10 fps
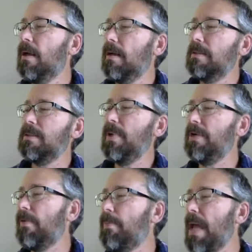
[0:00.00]
it's a bit of
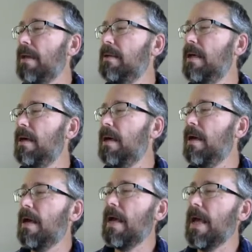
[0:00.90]
a pain to
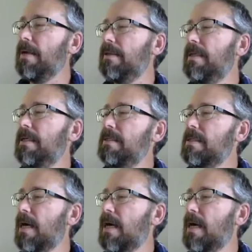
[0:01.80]
edit these.